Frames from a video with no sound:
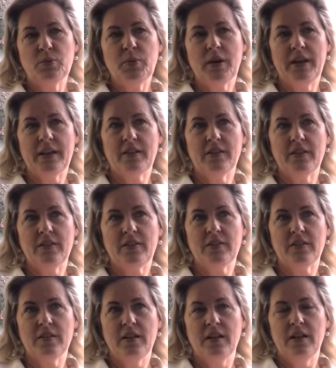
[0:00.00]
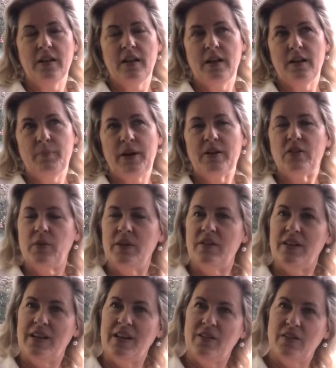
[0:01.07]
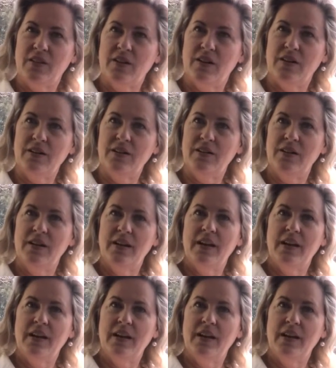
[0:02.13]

practice about 20 years ago,